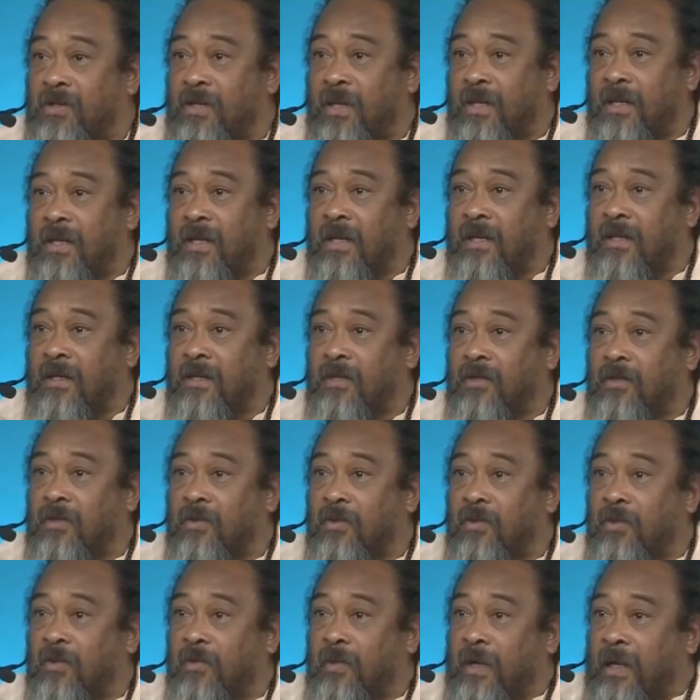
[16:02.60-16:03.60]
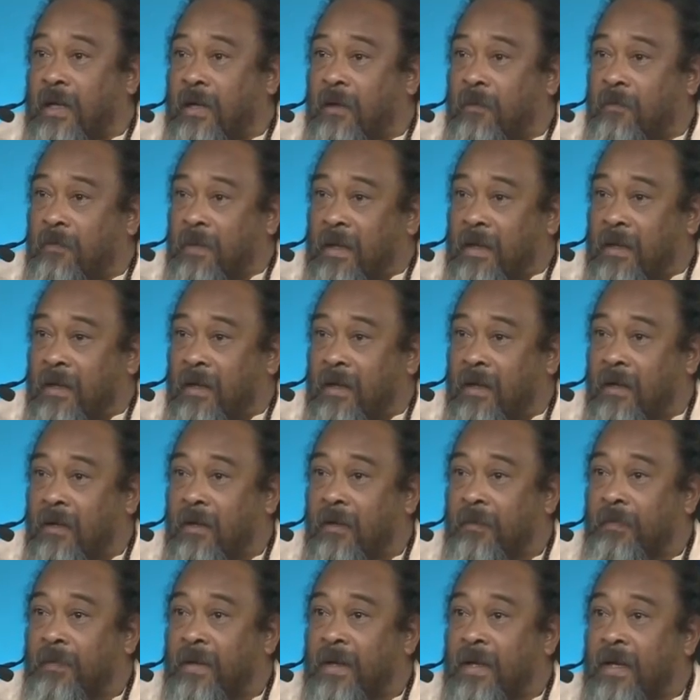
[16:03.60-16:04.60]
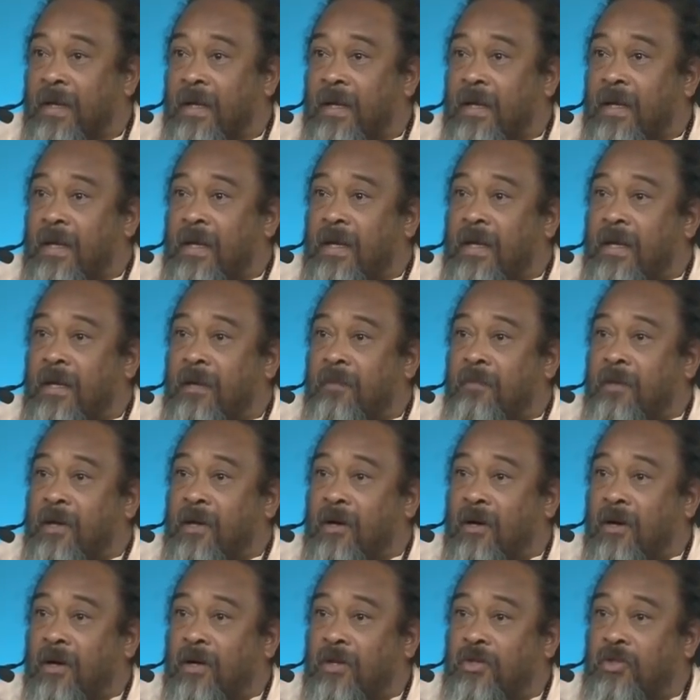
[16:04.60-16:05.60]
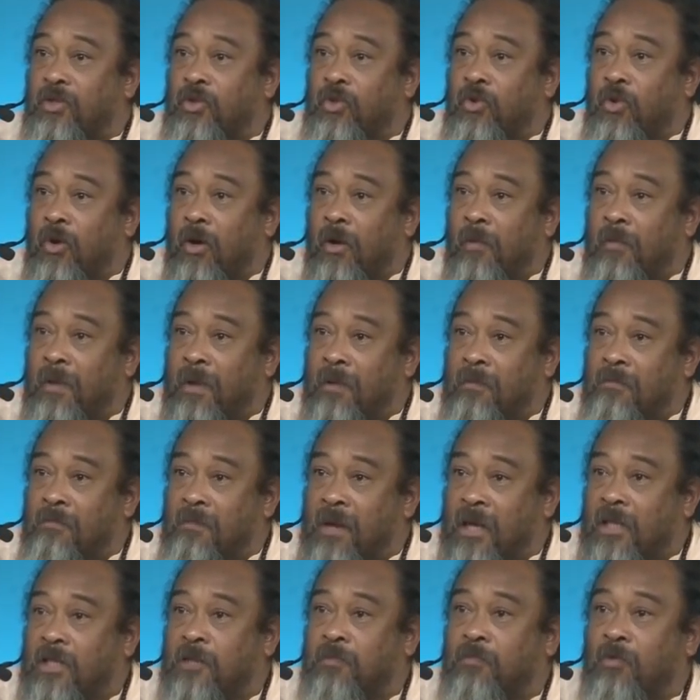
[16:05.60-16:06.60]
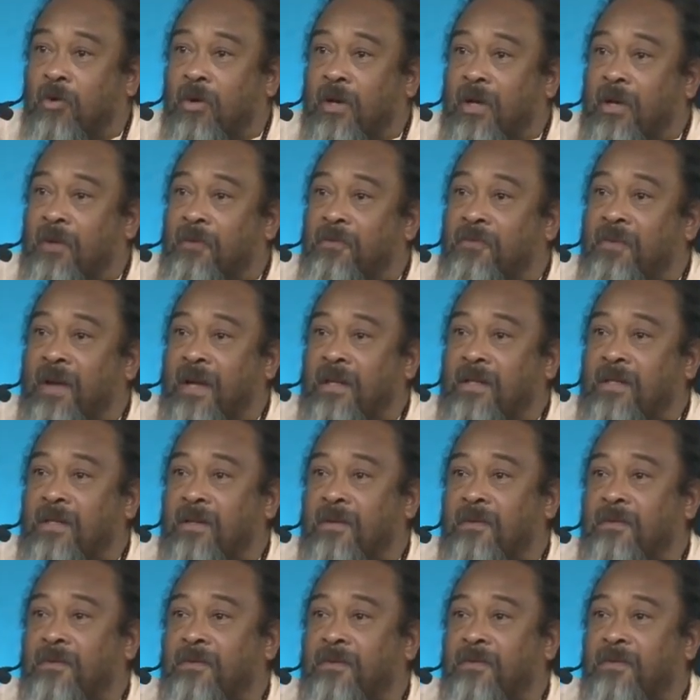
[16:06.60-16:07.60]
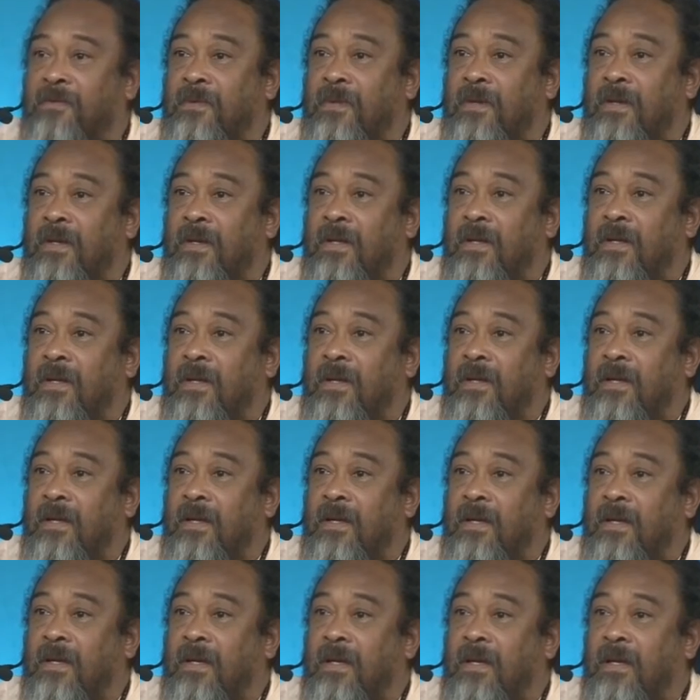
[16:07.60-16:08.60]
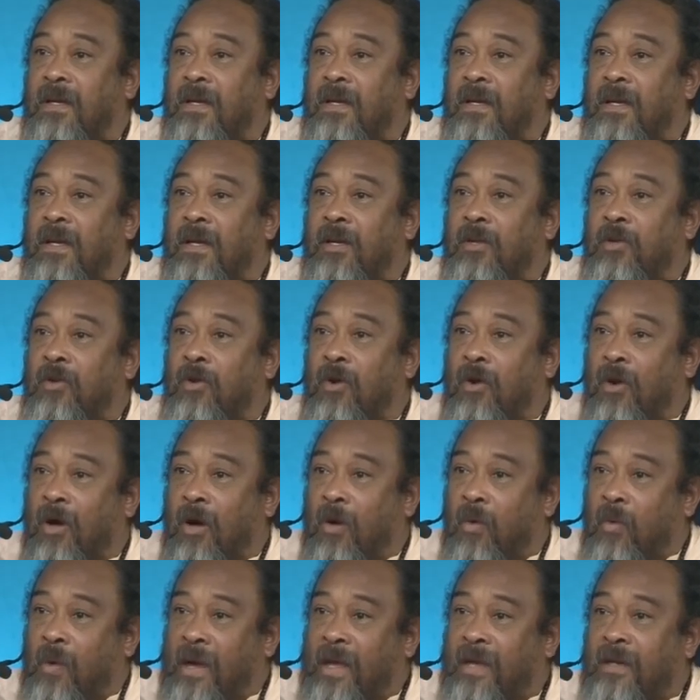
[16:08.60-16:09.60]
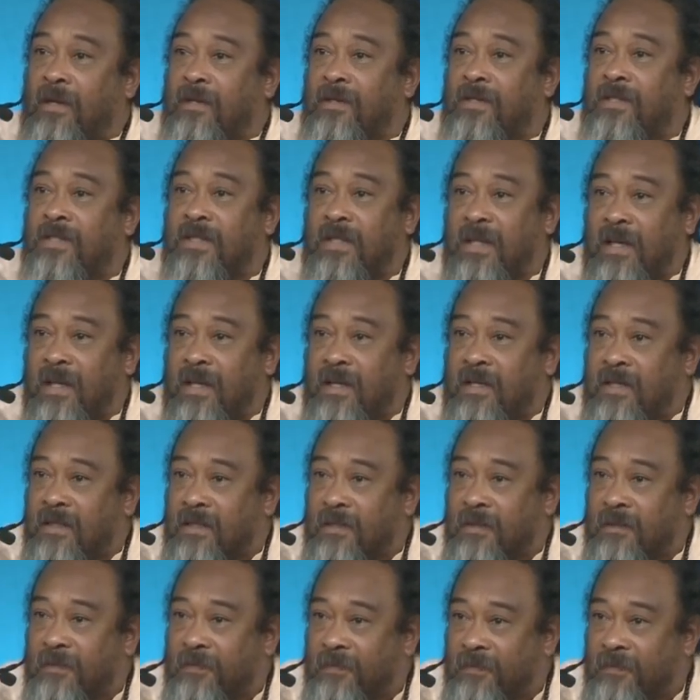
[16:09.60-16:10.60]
sadhana, to really be there, because you will be much more effective in your awakened state.